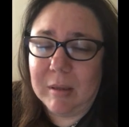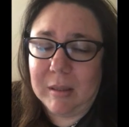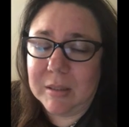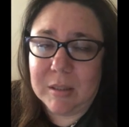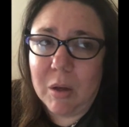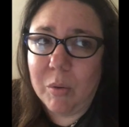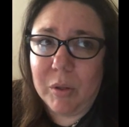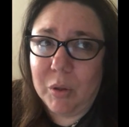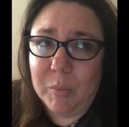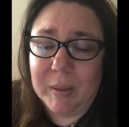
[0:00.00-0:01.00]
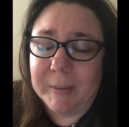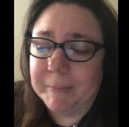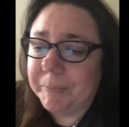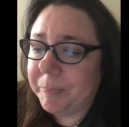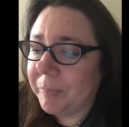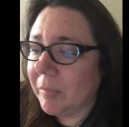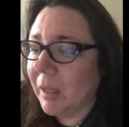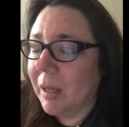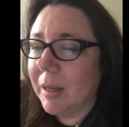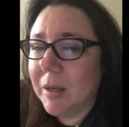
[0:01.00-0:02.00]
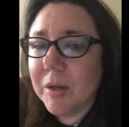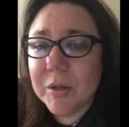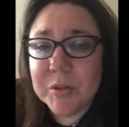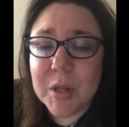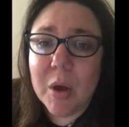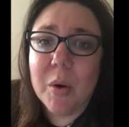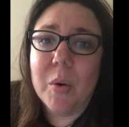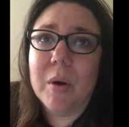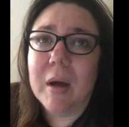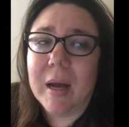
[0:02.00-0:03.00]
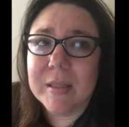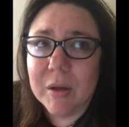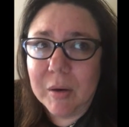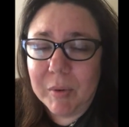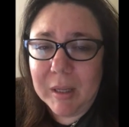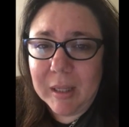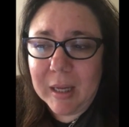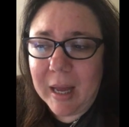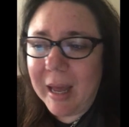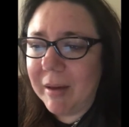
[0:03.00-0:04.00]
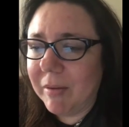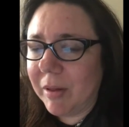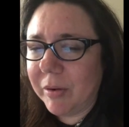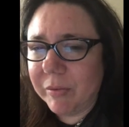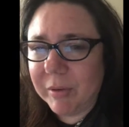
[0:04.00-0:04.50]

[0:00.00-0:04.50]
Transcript: so humid so I don't really I have other